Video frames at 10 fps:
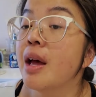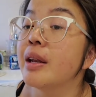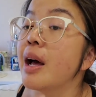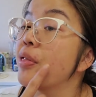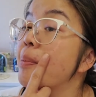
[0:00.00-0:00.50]

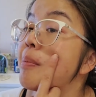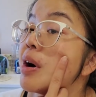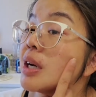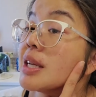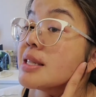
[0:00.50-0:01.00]
Now, the
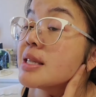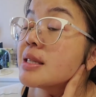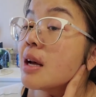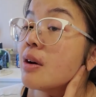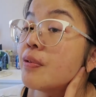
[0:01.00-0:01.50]
markings
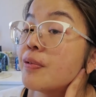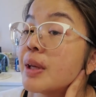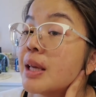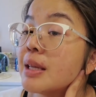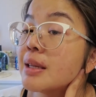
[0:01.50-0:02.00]
itself,
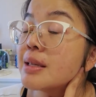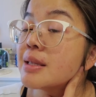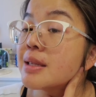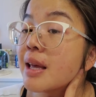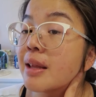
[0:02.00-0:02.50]
he did
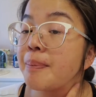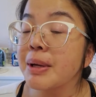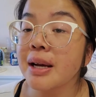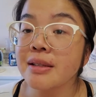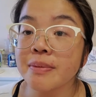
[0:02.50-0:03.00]
say that
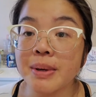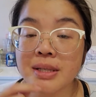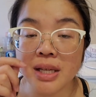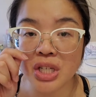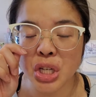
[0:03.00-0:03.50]
because of my
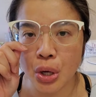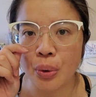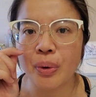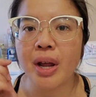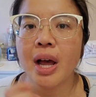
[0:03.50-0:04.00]
skin
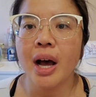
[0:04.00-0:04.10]
tone,